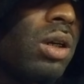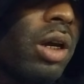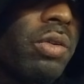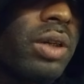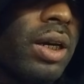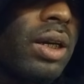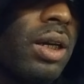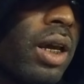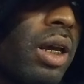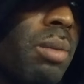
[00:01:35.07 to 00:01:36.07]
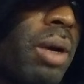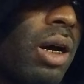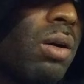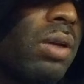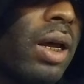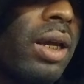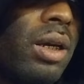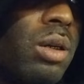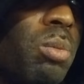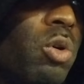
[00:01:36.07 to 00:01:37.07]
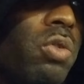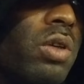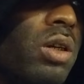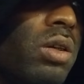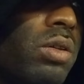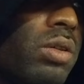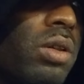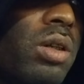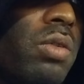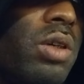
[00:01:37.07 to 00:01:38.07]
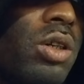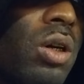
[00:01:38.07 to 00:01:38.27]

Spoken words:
everything that came out, like the movies, the TV